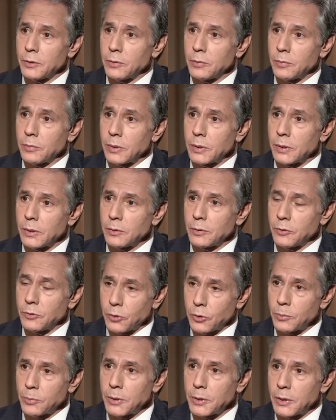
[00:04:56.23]
de
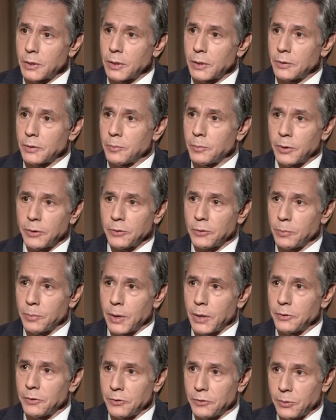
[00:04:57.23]
determined that
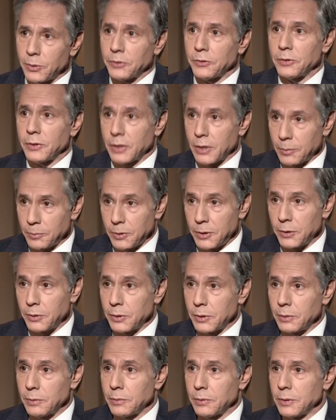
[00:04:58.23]
President Biden's instruction to come
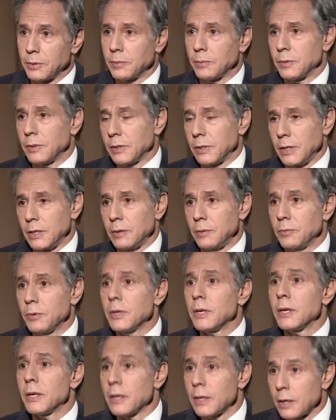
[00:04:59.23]
here to, to, to Kiev
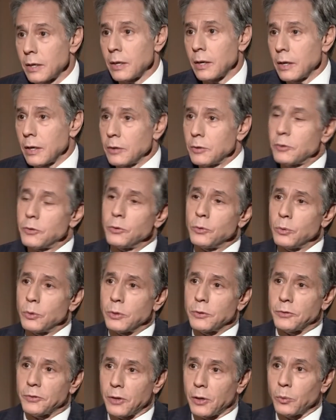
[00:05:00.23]

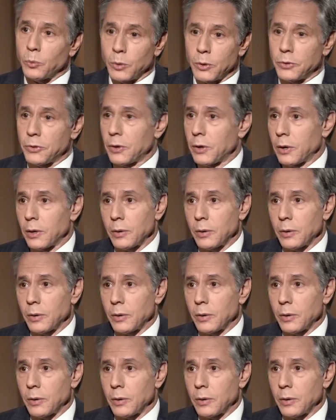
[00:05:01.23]
to consult with